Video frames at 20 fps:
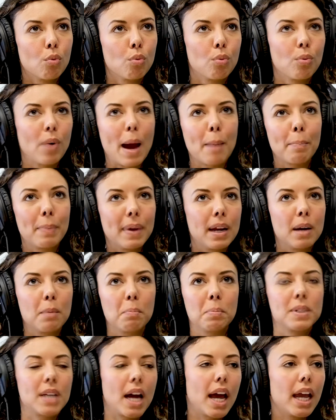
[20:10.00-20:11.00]
wrap it up
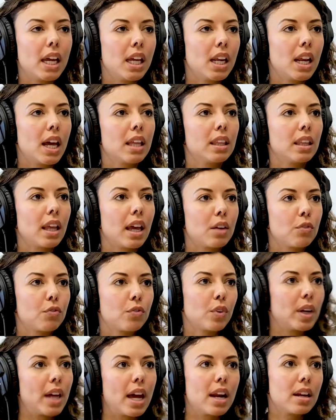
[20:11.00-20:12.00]
tight and like
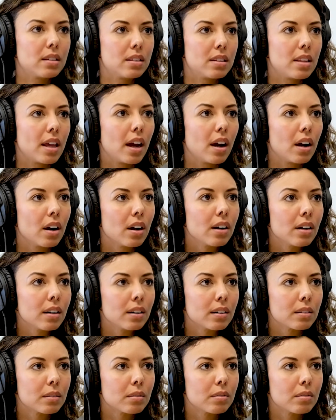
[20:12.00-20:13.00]
forget it's there.
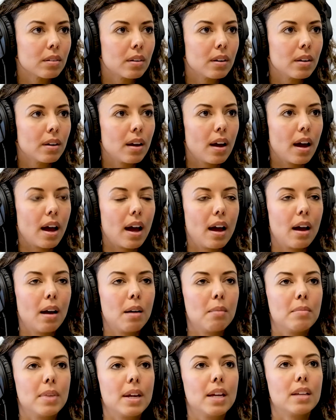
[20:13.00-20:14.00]

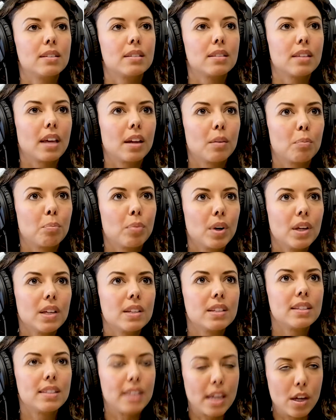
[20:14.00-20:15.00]
It's like a pretty
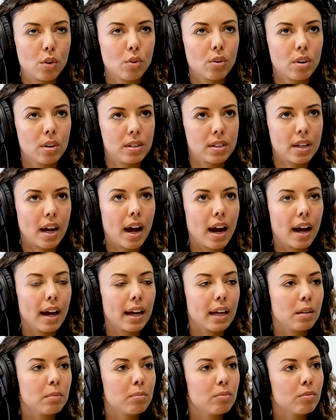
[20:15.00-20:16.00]
sacred
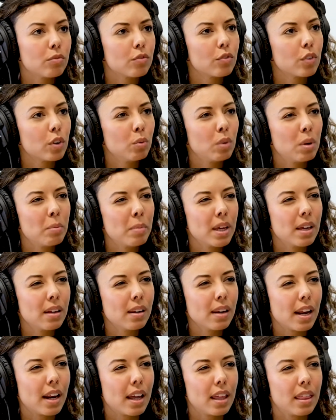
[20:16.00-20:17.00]
time for
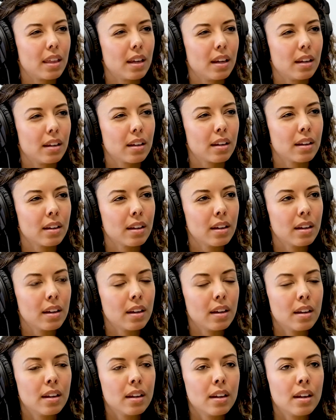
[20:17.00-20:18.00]
women. And I think
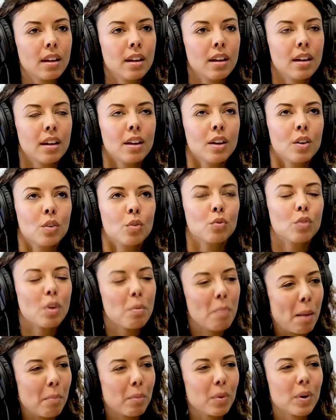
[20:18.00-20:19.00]

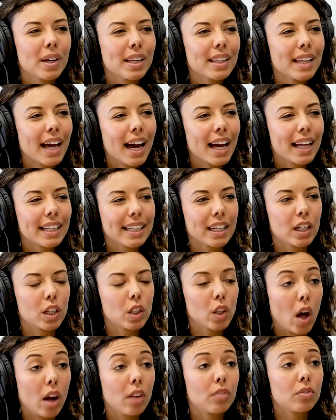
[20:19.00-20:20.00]
remembering that, like a
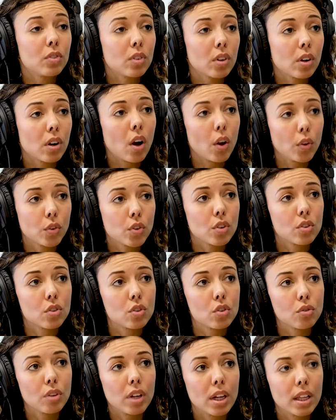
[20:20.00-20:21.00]
lot of cultures
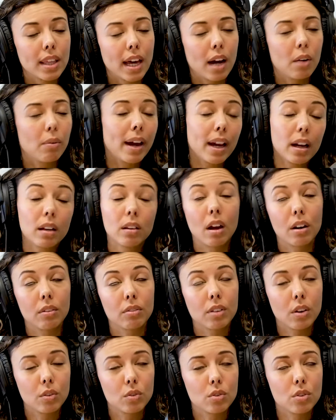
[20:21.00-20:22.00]
treat it that way. A lot of
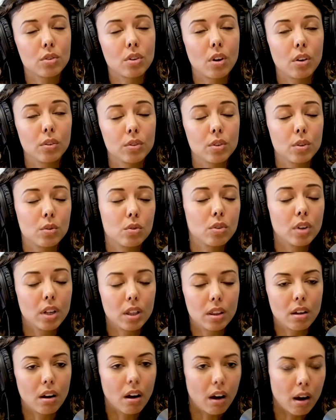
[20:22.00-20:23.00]
cultures also treat
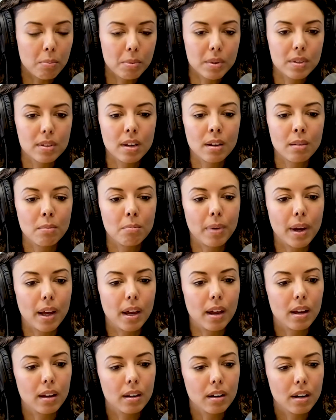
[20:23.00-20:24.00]
it the opposite,
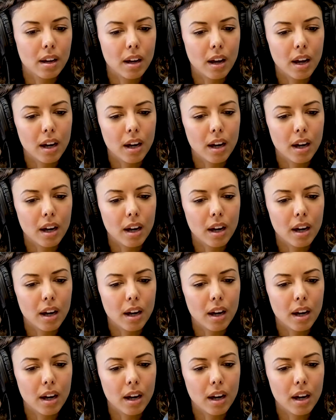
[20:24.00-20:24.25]
but